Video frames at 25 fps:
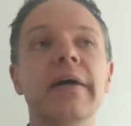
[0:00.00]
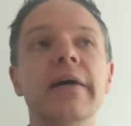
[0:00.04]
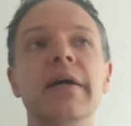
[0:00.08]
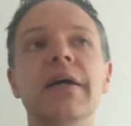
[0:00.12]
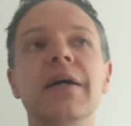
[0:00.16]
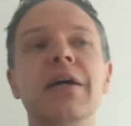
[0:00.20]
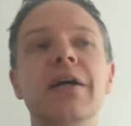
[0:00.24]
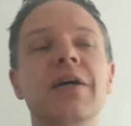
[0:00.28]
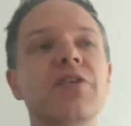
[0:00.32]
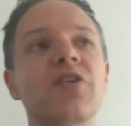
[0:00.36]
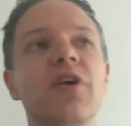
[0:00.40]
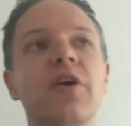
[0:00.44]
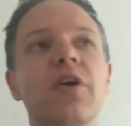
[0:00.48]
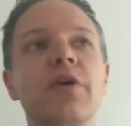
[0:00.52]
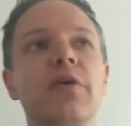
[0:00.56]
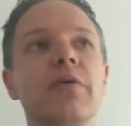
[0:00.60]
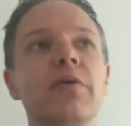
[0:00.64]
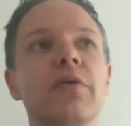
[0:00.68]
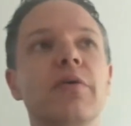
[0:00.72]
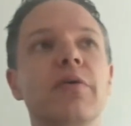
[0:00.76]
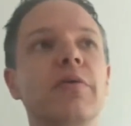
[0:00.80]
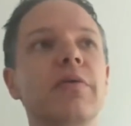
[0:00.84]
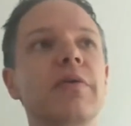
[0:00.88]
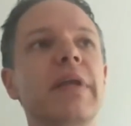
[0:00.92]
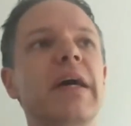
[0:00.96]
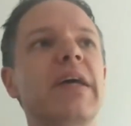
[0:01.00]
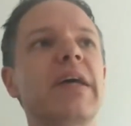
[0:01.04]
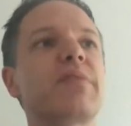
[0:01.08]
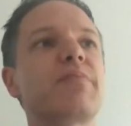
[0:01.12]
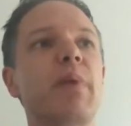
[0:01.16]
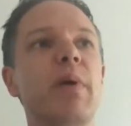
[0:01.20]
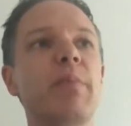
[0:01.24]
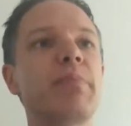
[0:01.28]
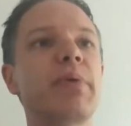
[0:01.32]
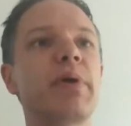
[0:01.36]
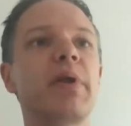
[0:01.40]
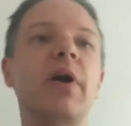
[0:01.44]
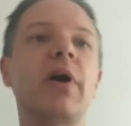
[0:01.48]
Yep. So let's
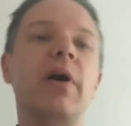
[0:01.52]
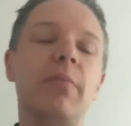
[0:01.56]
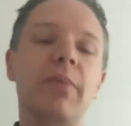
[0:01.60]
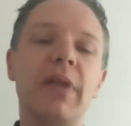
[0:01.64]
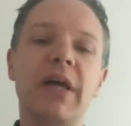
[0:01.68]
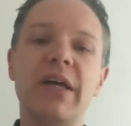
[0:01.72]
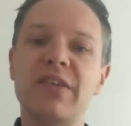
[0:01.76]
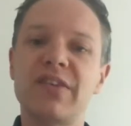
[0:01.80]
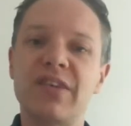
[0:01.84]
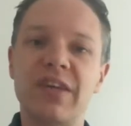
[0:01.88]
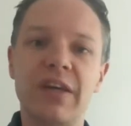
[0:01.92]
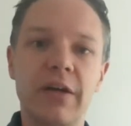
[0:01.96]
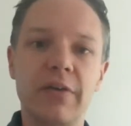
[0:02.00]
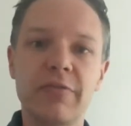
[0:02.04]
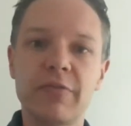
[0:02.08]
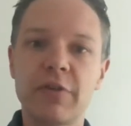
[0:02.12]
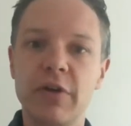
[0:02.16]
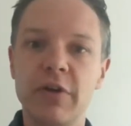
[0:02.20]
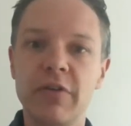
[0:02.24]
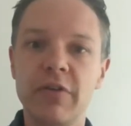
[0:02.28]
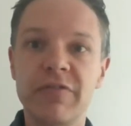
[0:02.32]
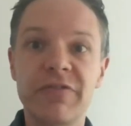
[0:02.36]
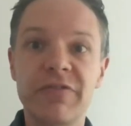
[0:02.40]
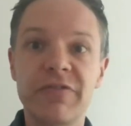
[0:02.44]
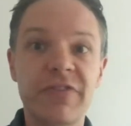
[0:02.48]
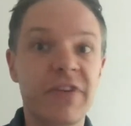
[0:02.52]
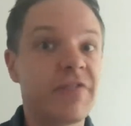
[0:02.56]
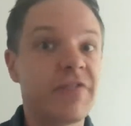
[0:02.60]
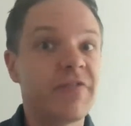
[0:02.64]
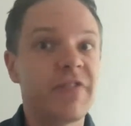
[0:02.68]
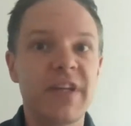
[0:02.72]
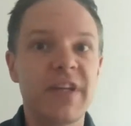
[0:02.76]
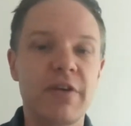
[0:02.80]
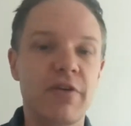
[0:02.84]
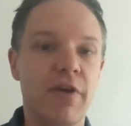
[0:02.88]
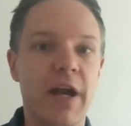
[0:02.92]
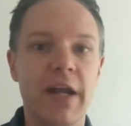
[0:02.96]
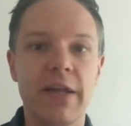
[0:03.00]
bump it up. Let's say I've got 50
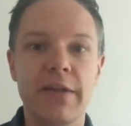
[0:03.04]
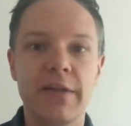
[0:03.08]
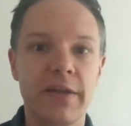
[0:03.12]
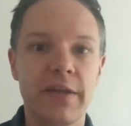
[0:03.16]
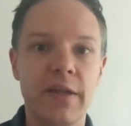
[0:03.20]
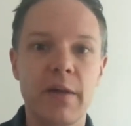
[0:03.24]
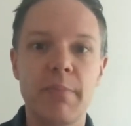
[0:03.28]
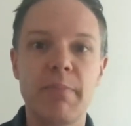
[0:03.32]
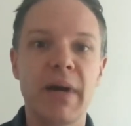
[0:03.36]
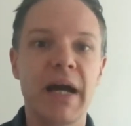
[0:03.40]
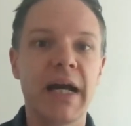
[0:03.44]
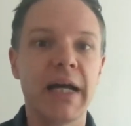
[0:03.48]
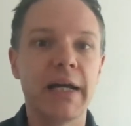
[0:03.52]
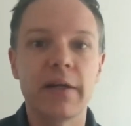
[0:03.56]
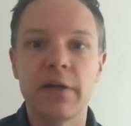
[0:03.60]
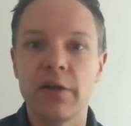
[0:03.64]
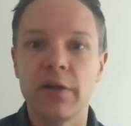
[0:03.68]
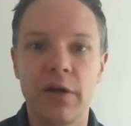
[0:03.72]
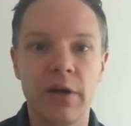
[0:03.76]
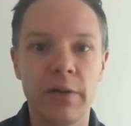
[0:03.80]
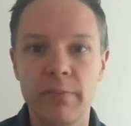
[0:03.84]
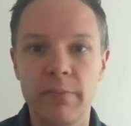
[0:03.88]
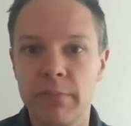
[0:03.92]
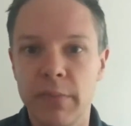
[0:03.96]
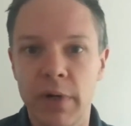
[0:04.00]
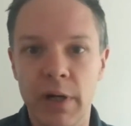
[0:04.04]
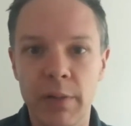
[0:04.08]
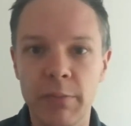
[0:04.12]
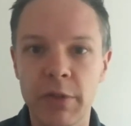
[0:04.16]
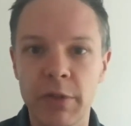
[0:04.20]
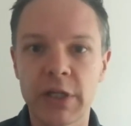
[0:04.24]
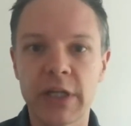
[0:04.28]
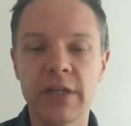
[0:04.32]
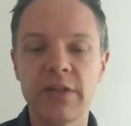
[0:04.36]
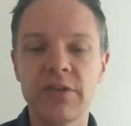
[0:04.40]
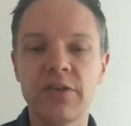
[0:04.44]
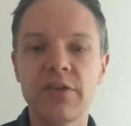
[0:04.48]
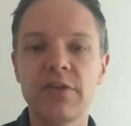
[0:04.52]
grand in the bank and I'm
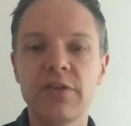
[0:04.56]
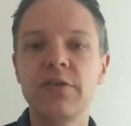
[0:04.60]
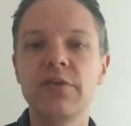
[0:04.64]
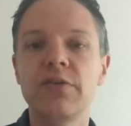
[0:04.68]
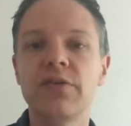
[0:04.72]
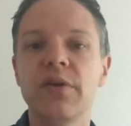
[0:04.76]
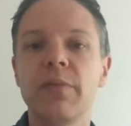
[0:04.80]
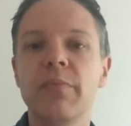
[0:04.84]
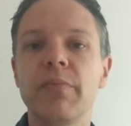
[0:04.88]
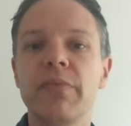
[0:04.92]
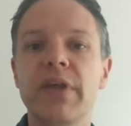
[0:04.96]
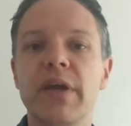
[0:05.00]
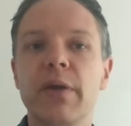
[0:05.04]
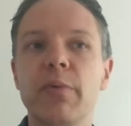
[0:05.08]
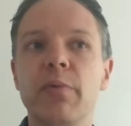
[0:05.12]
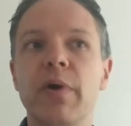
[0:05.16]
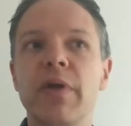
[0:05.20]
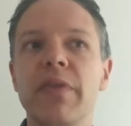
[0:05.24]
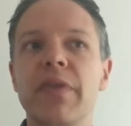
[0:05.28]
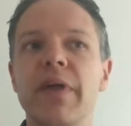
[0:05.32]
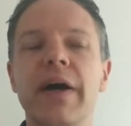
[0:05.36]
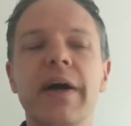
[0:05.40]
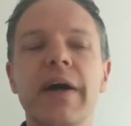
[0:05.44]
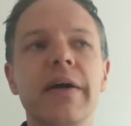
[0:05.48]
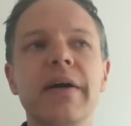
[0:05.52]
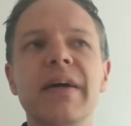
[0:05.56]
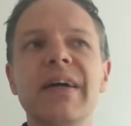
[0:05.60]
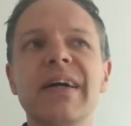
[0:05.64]
looking to do something with it.